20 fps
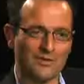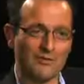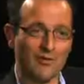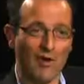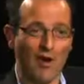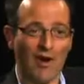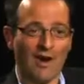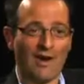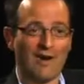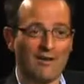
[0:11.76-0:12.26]

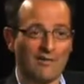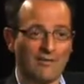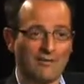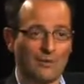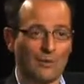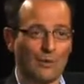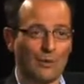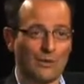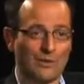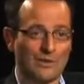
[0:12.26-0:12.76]
drive
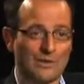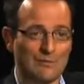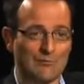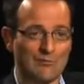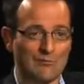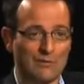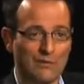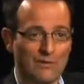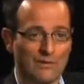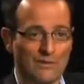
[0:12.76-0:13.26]
towards
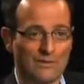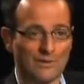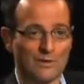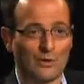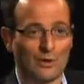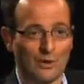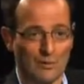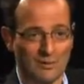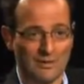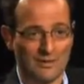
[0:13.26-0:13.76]
improving
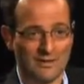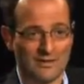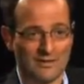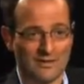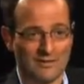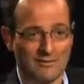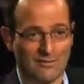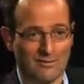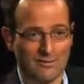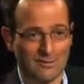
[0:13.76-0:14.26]

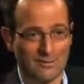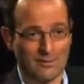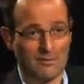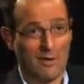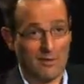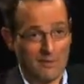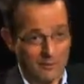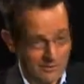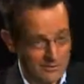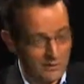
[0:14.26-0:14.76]
solubility from a sort of
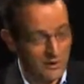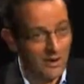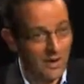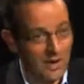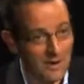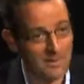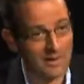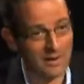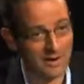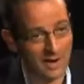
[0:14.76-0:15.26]
both a
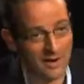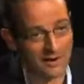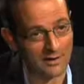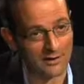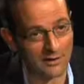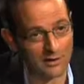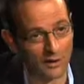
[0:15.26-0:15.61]
time and, and a